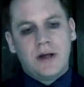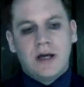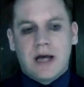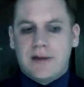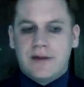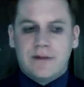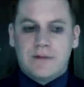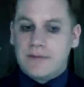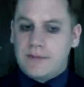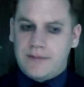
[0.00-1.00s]

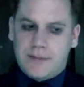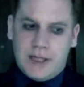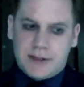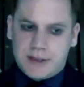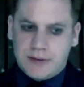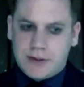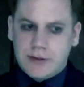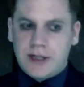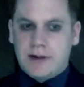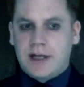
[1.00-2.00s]
And in so
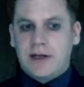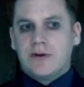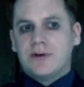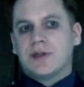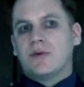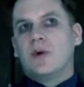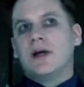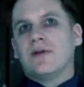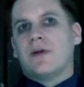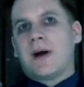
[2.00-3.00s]
doing, they can also
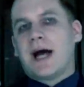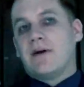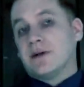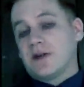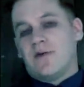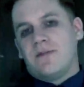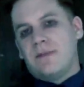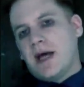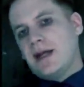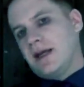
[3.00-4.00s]
wield the powers of
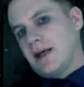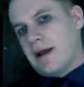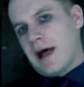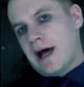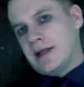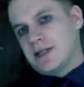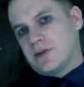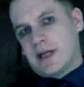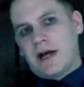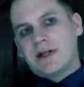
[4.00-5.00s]
many clans
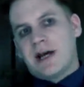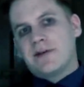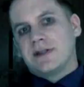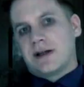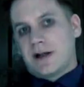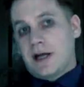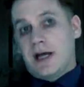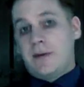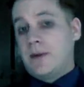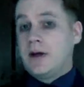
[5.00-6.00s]
without having to
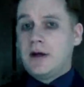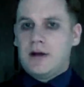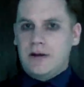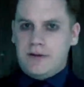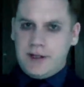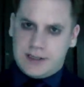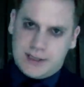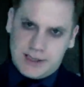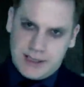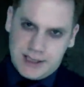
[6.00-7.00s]
claim,
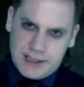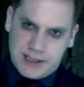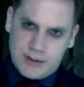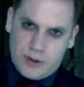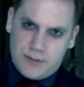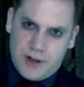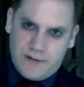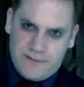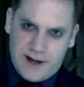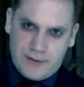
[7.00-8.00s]
this is what my
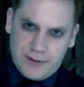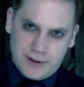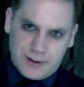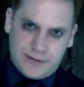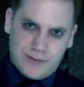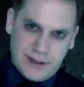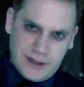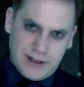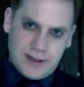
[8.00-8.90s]
founder decreed.